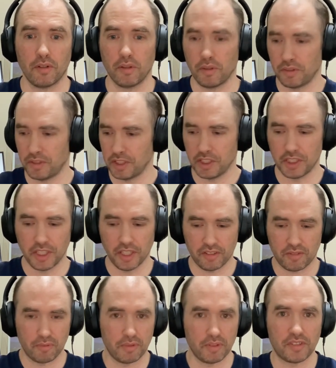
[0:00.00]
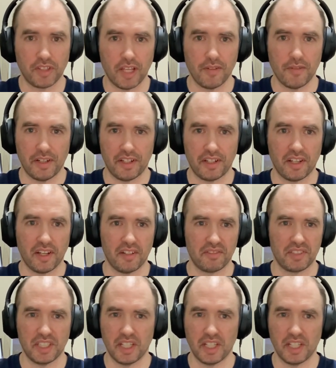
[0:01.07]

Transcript: or did you just receive it and gone,